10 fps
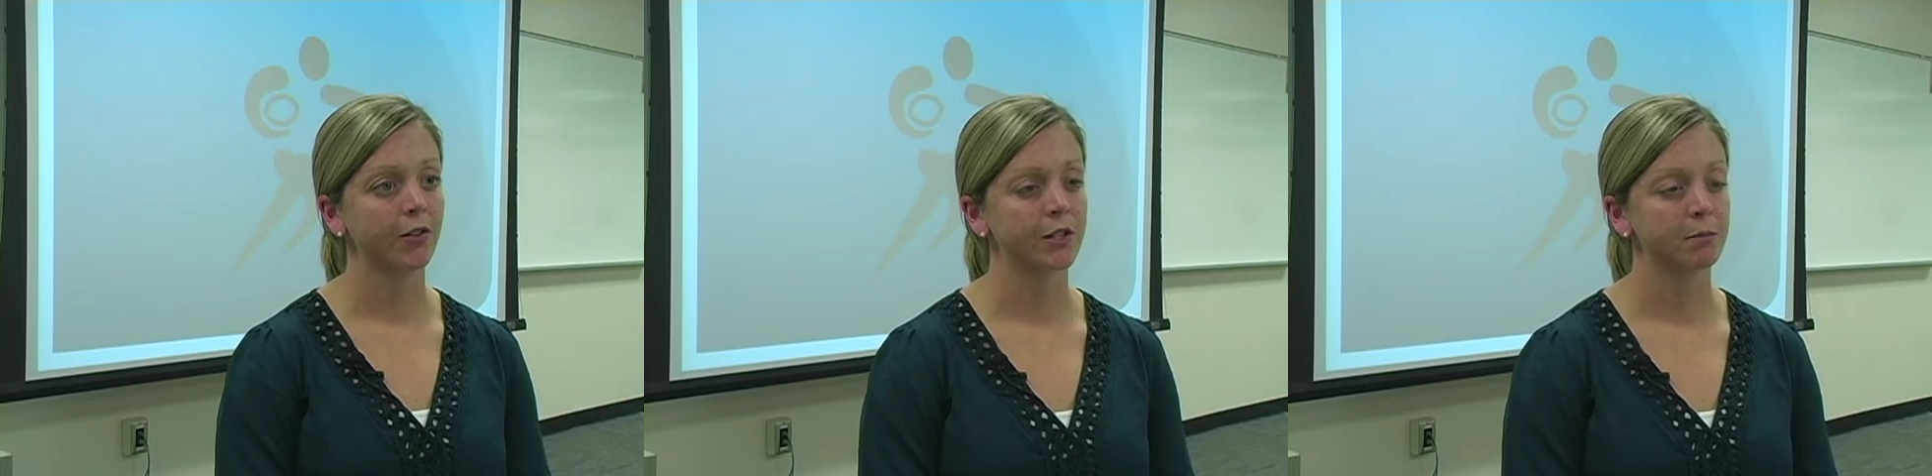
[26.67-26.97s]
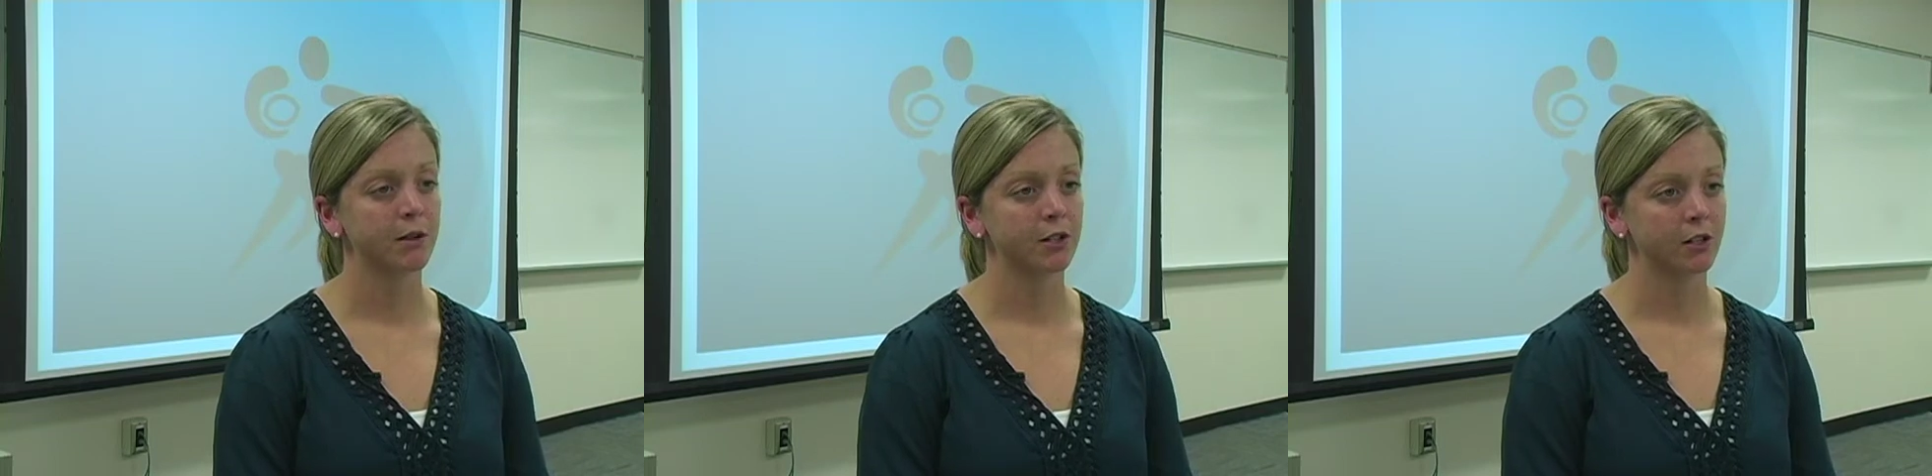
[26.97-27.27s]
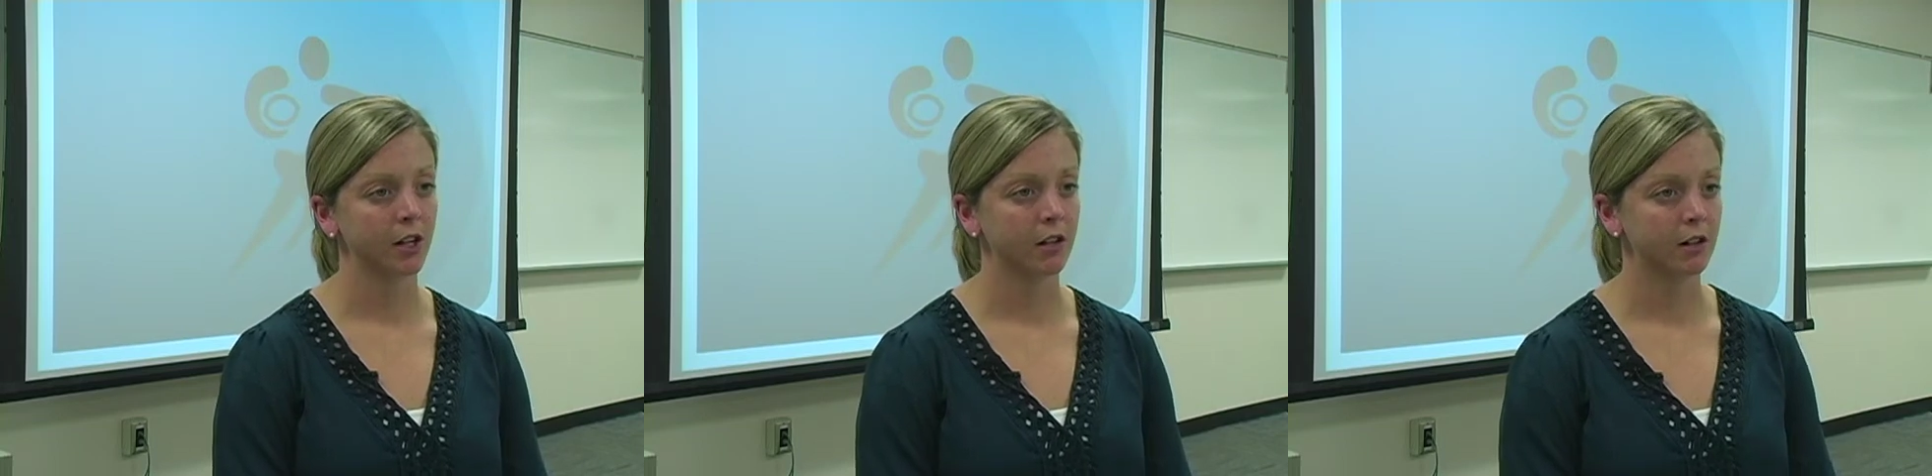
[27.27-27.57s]

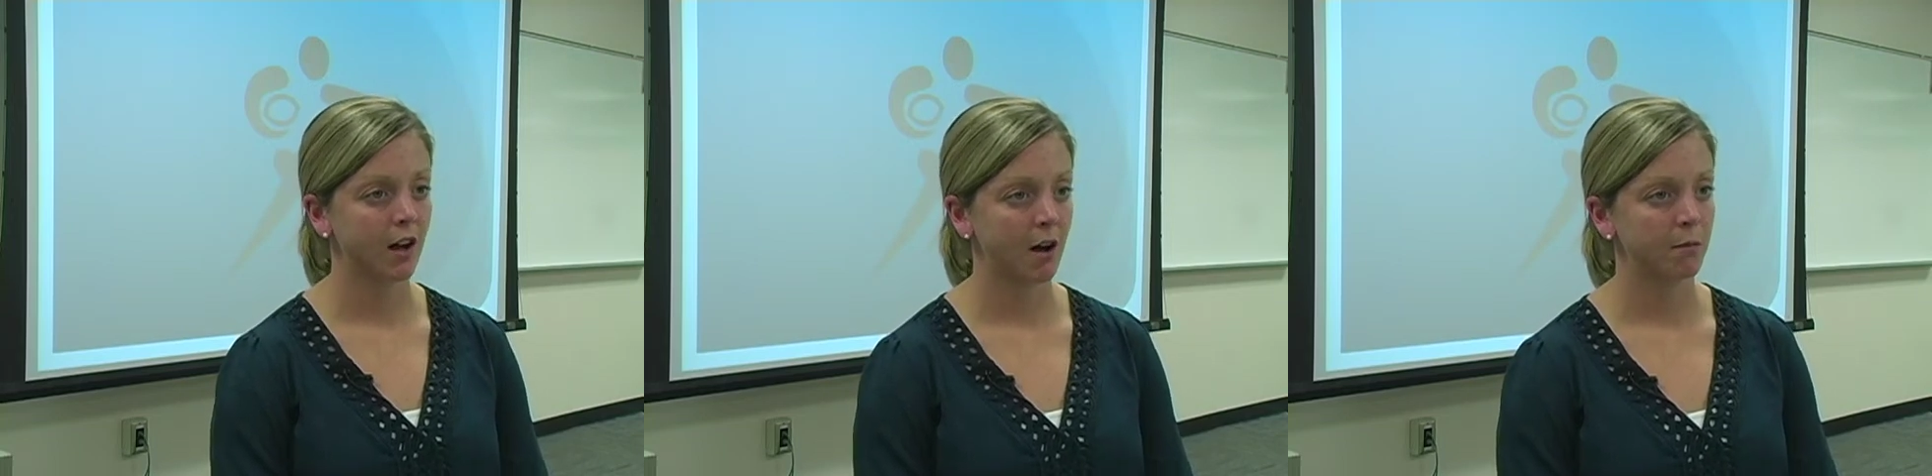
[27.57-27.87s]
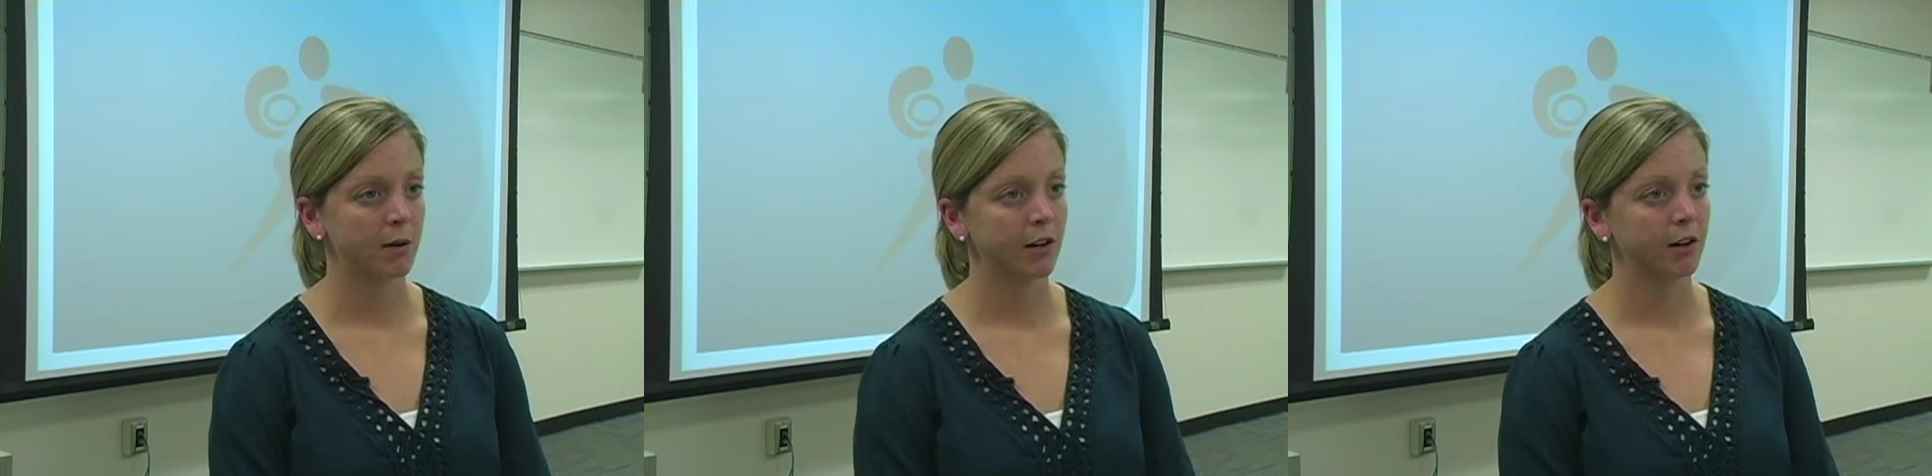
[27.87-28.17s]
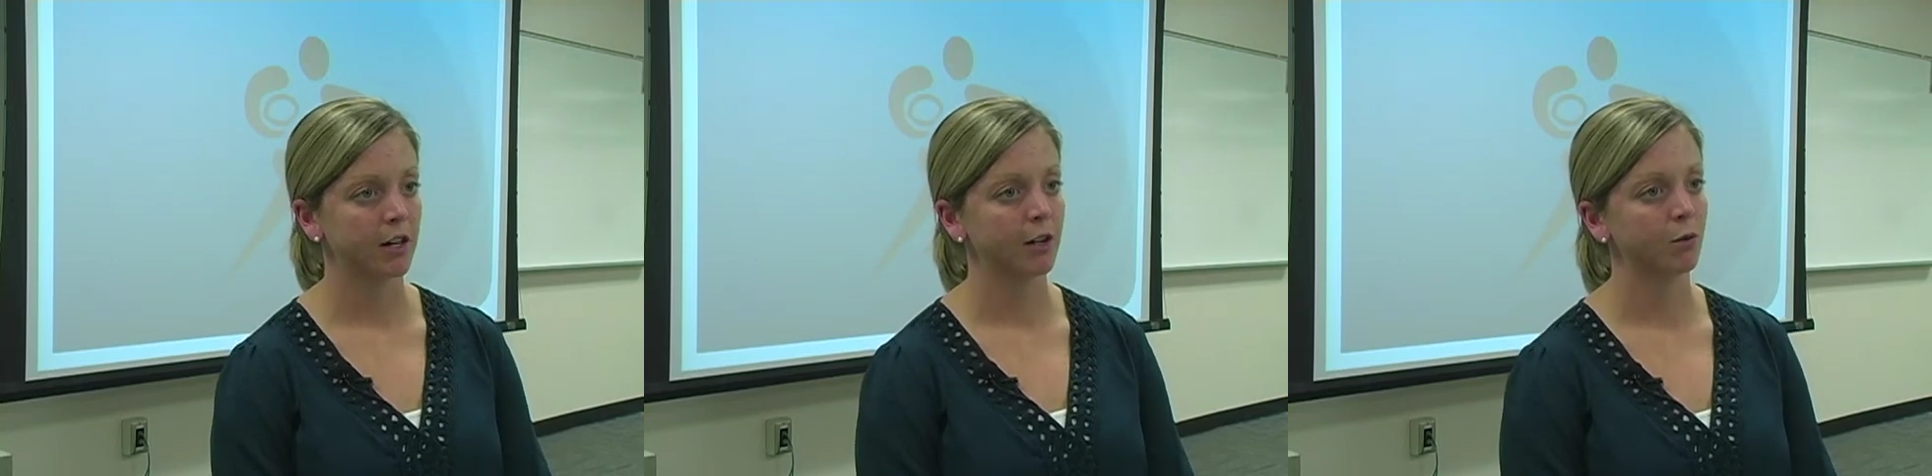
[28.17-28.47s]
especially at a time
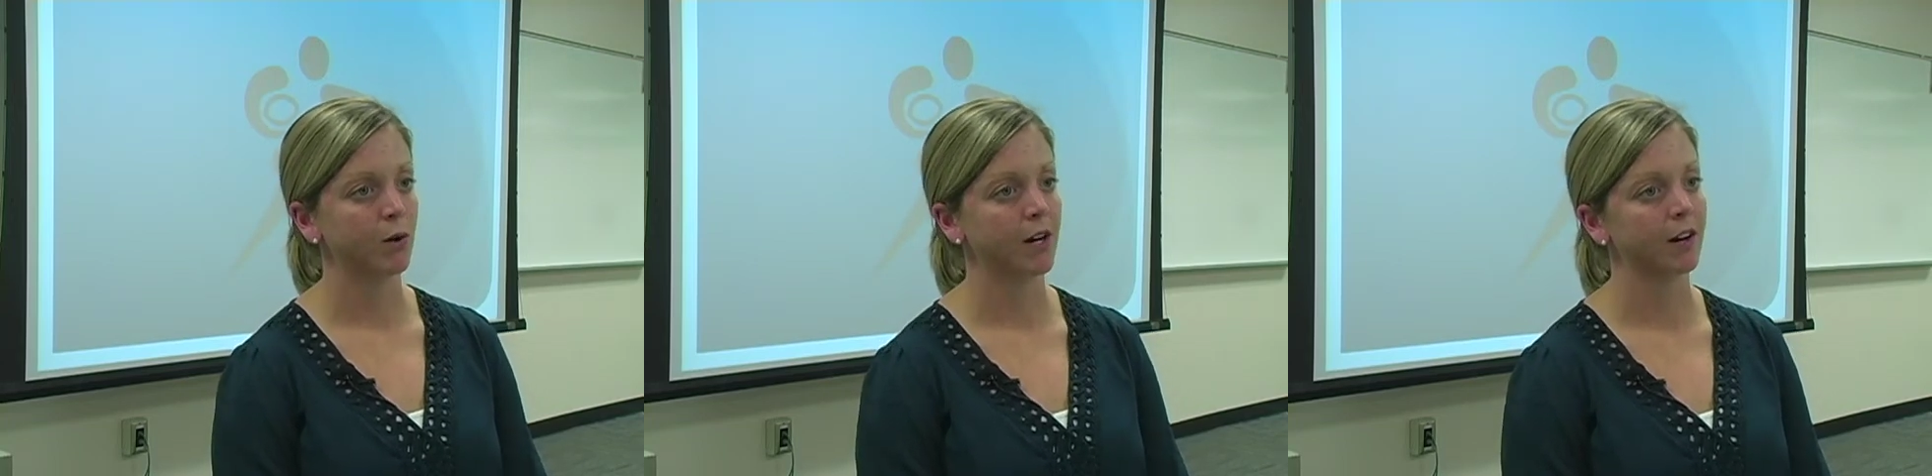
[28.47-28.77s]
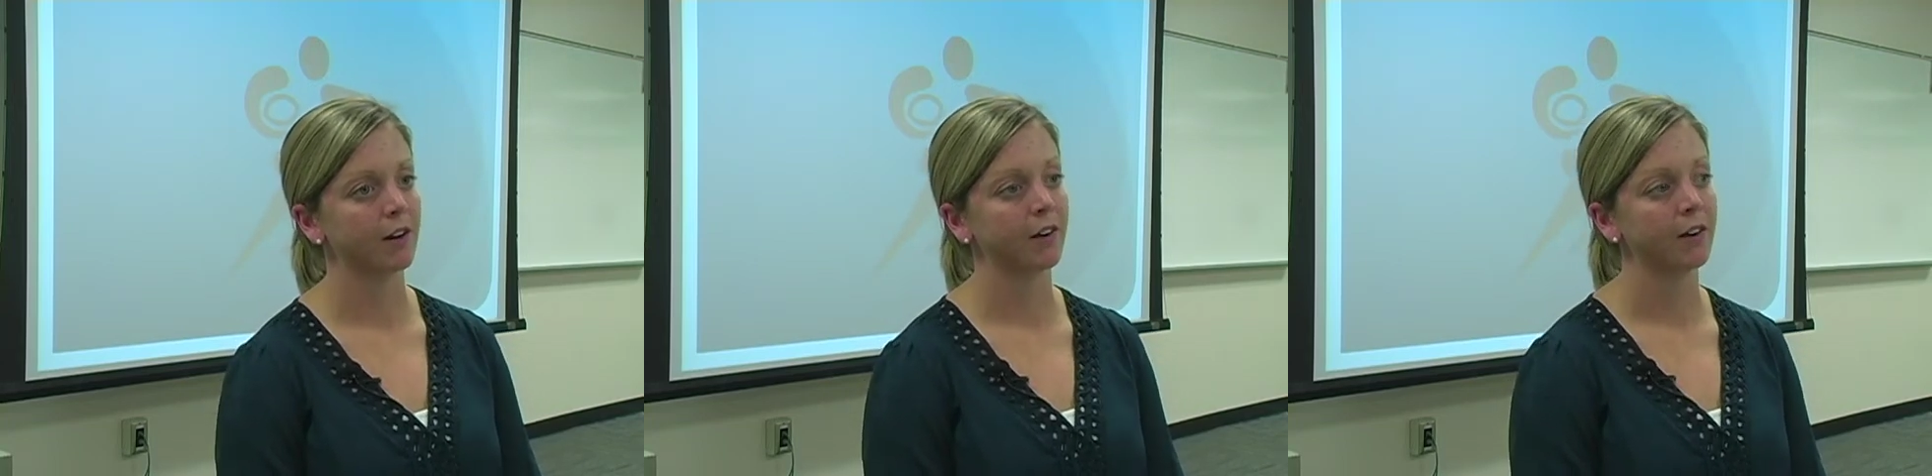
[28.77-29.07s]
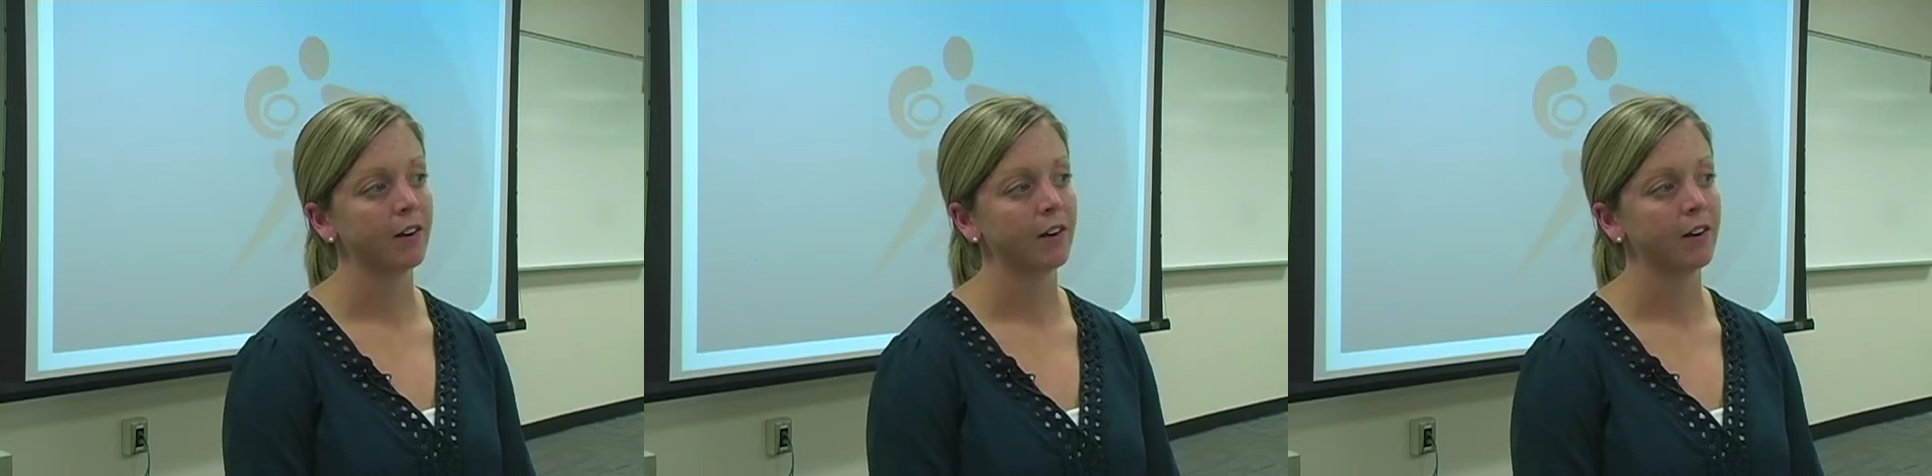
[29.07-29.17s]
period where